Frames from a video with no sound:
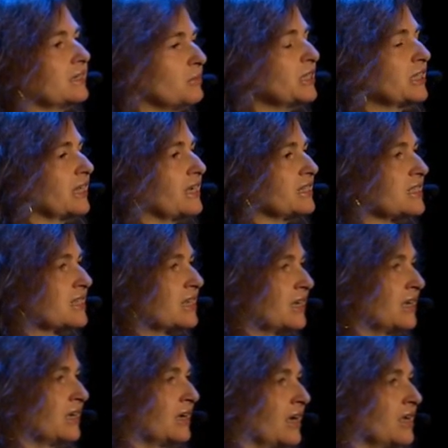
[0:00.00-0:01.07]
limitless
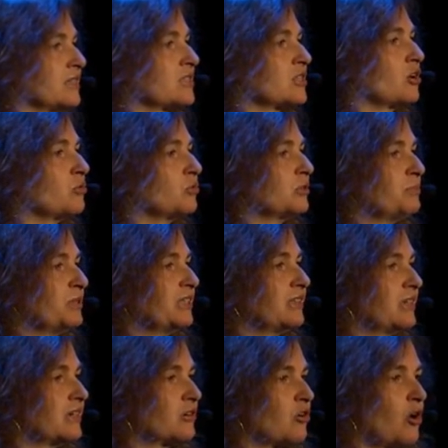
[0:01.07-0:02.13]
and so will be
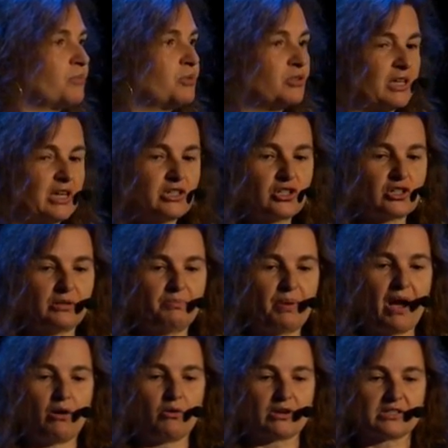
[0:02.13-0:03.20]
their computational
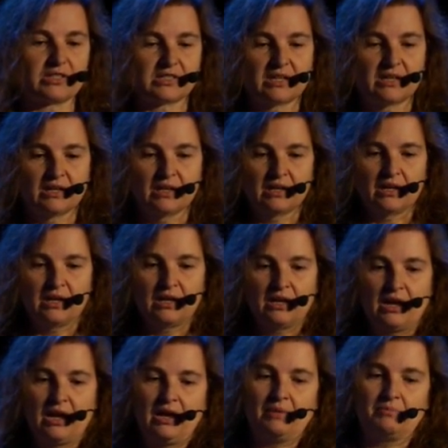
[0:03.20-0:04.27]
powers.
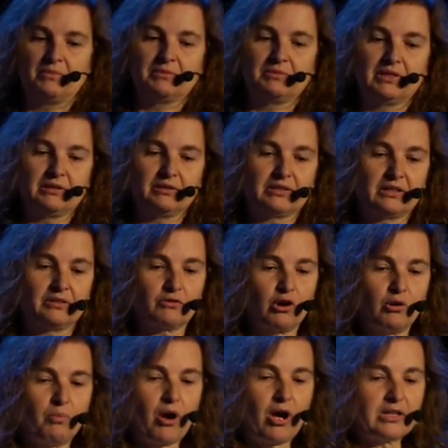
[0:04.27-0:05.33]
Um, the
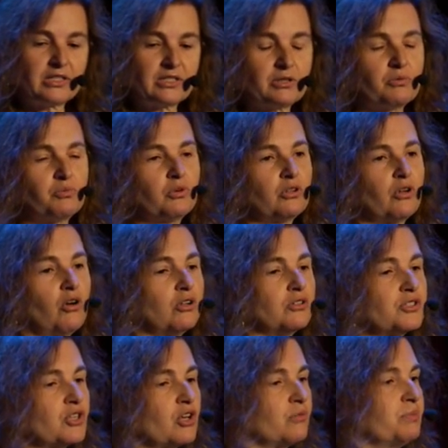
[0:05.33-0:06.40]
robots will
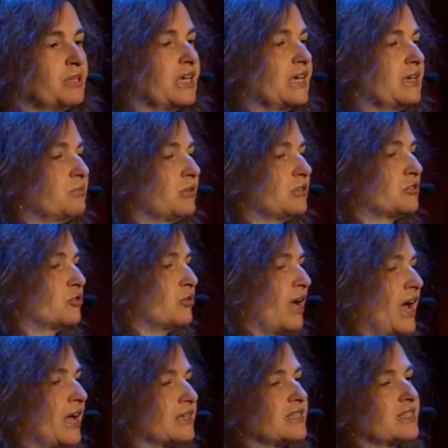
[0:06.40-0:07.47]
also be able to
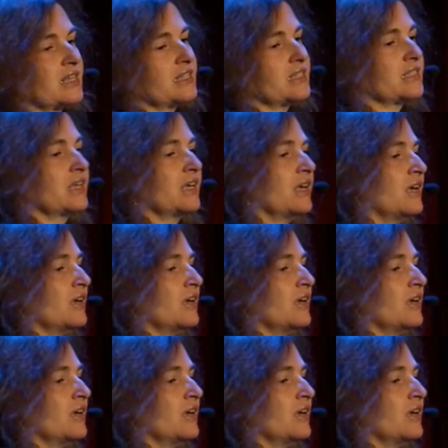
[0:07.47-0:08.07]
access